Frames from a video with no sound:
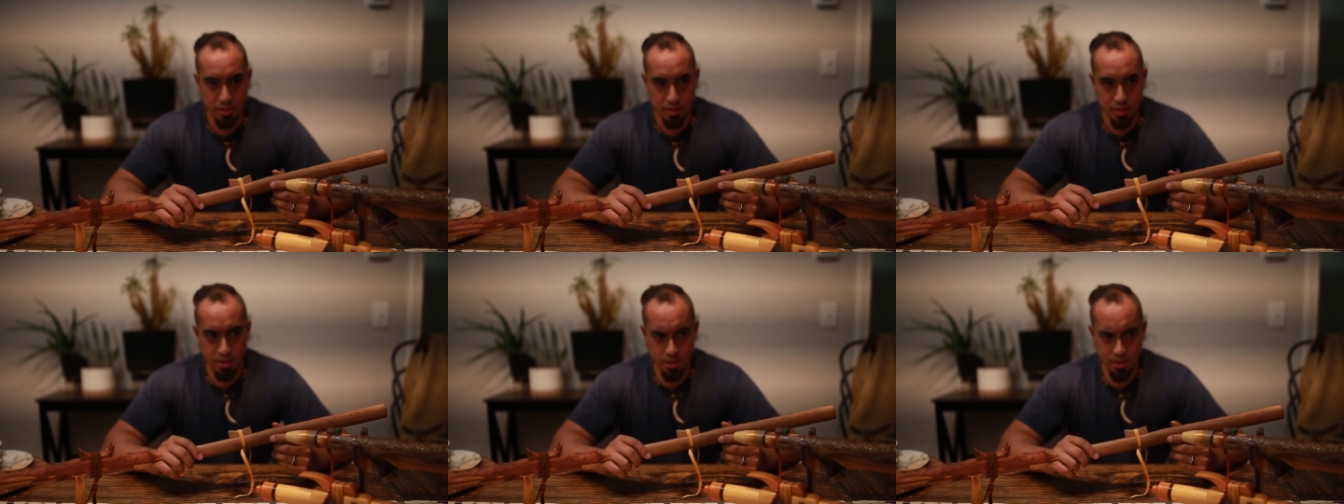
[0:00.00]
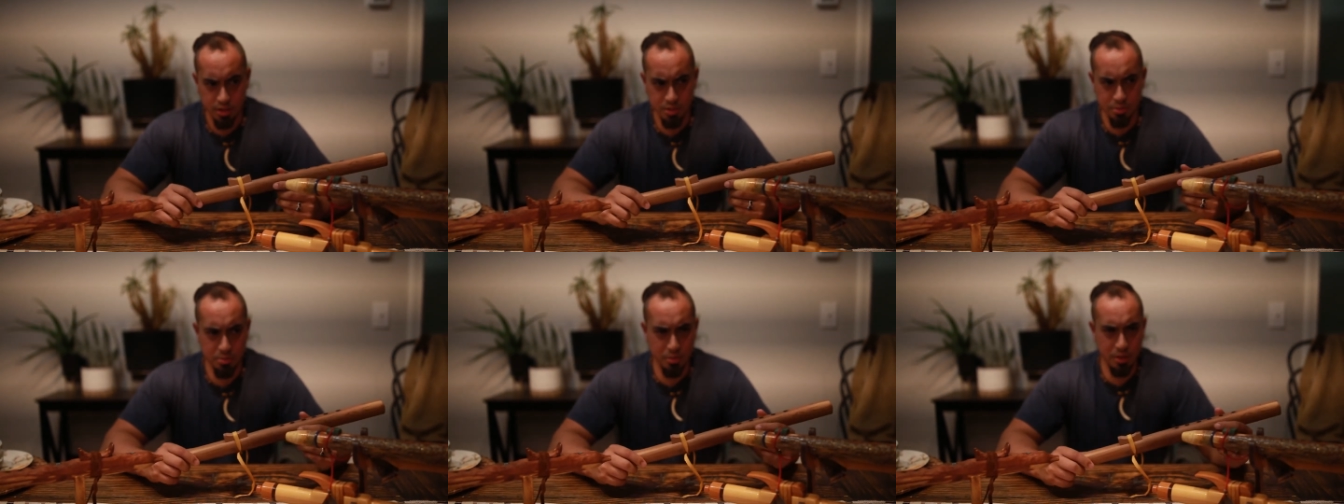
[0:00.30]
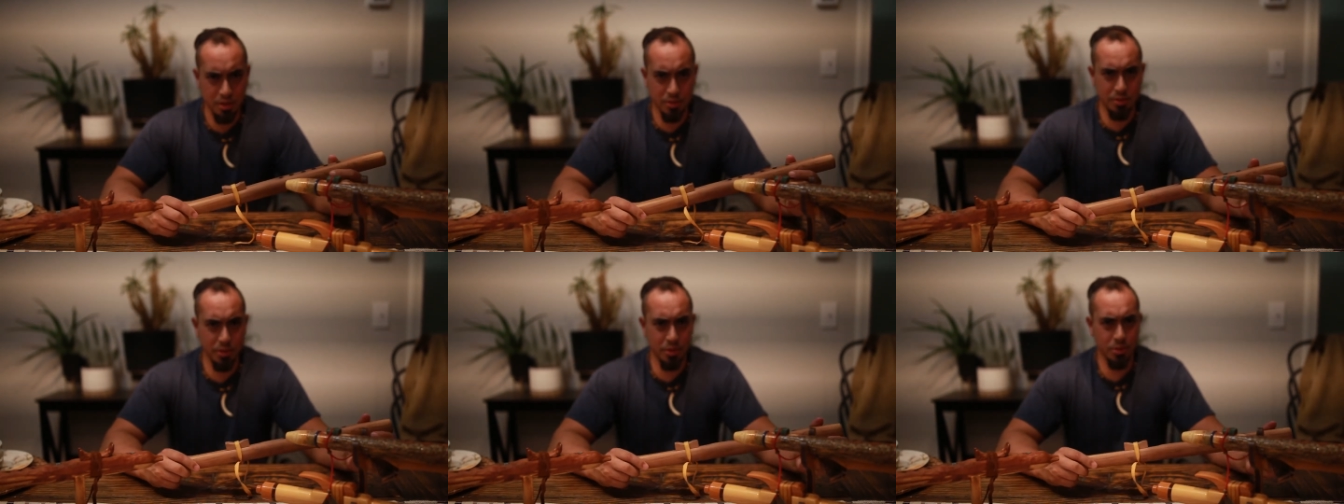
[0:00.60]
hey,
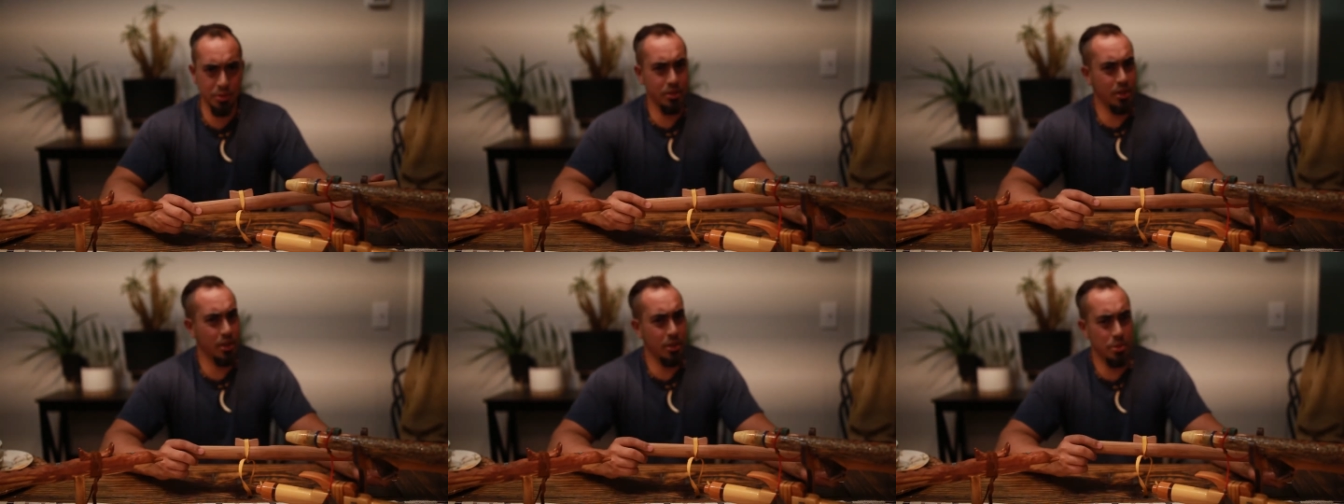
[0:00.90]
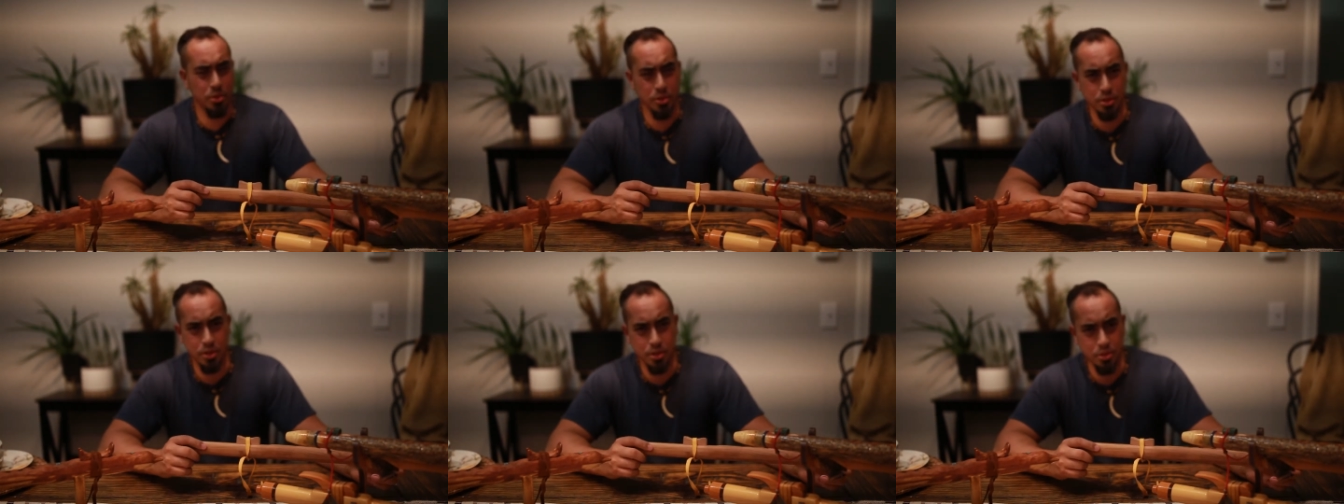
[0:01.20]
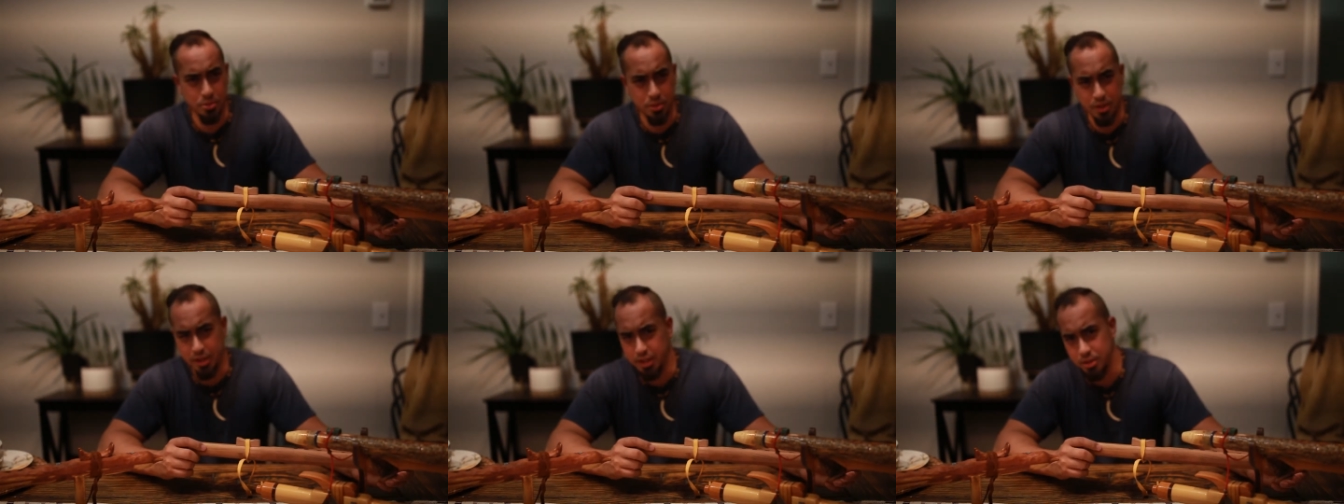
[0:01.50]
my flute's not
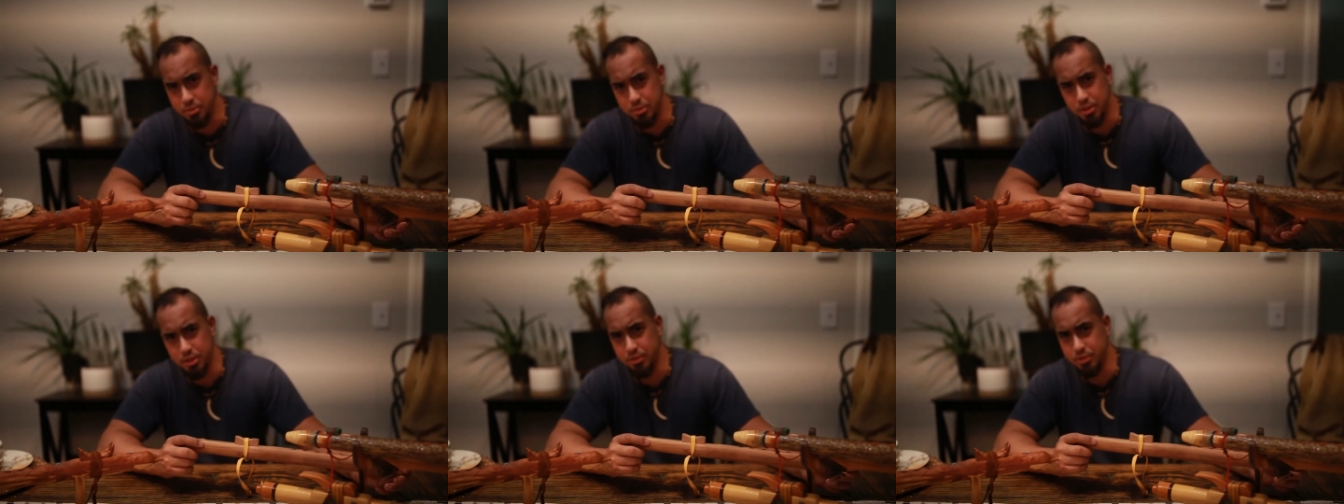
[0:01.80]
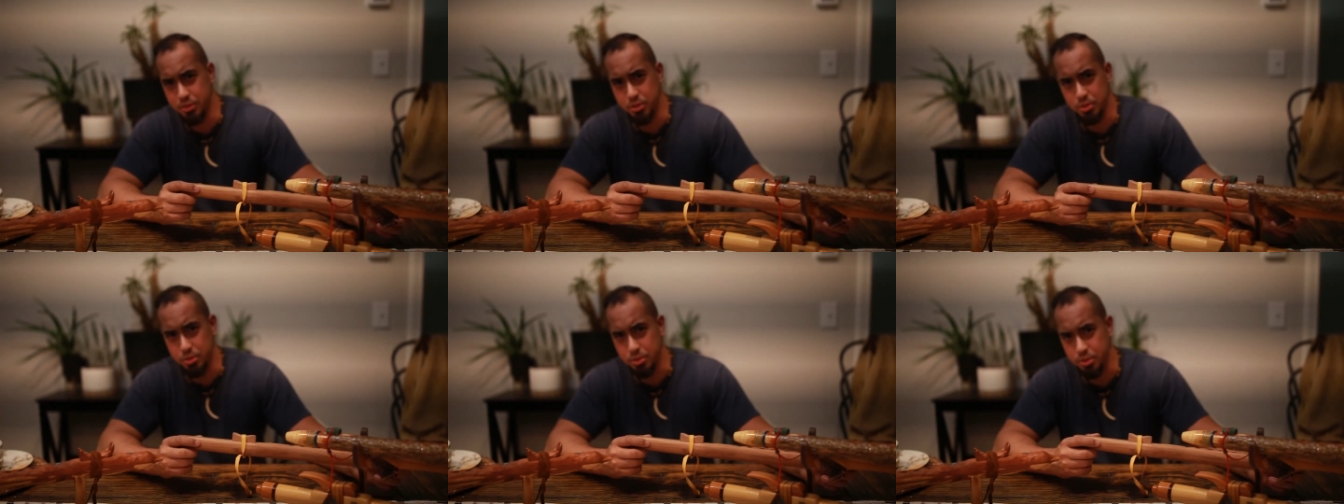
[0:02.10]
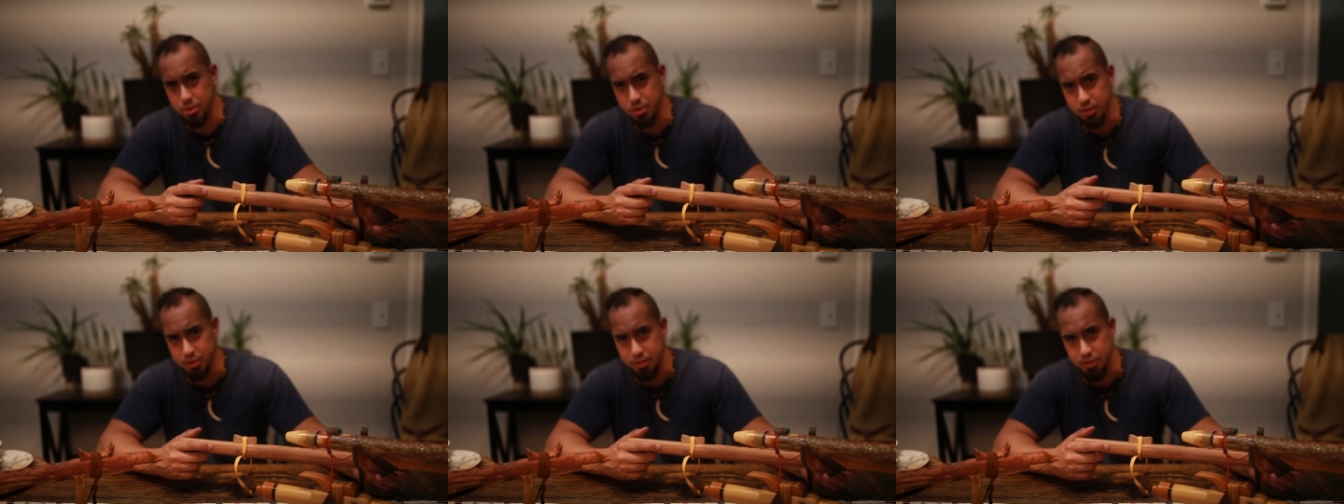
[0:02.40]
working. Why ain't my flute
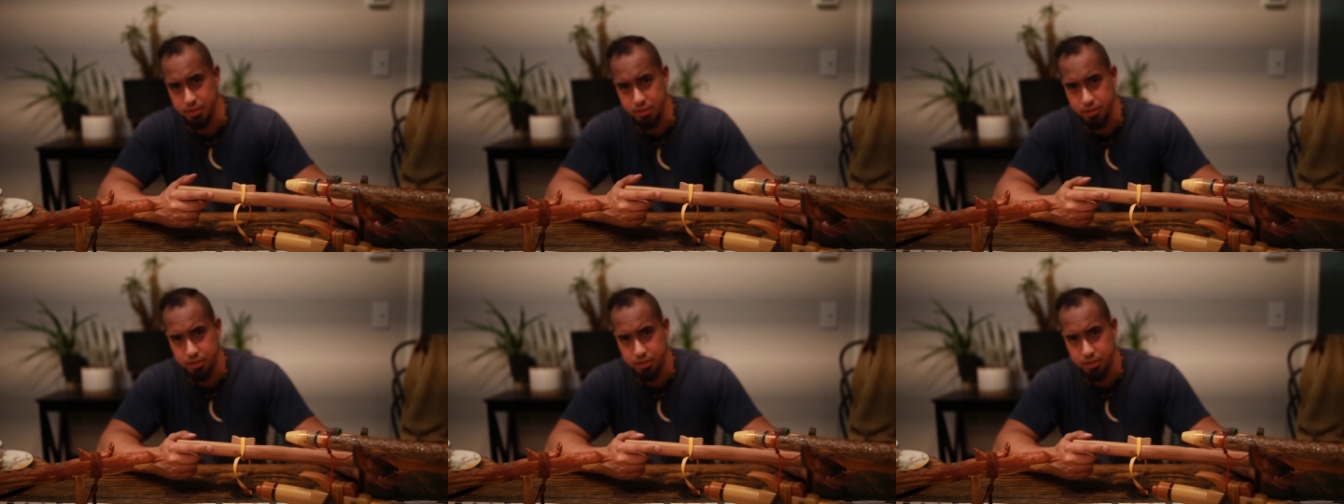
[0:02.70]
working?